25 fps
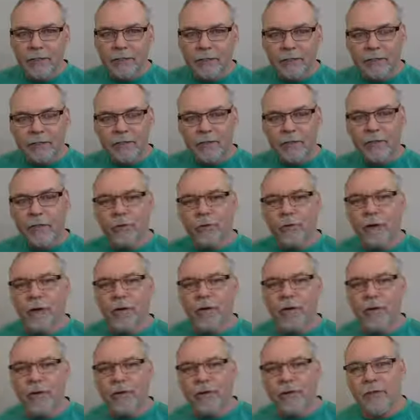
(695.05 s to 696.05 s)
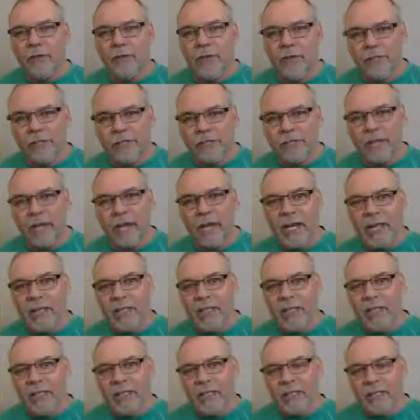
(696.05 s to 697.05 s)
that you can write on every
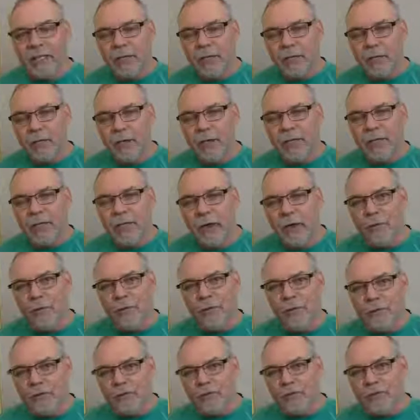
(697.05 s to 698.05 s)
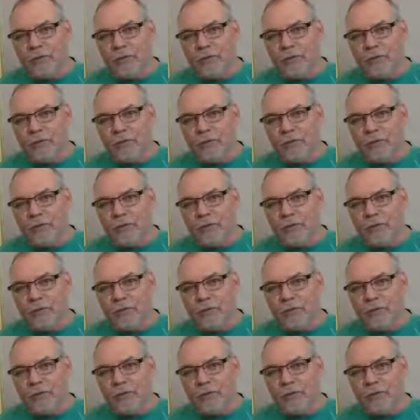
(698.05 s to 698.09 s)
day and write down things.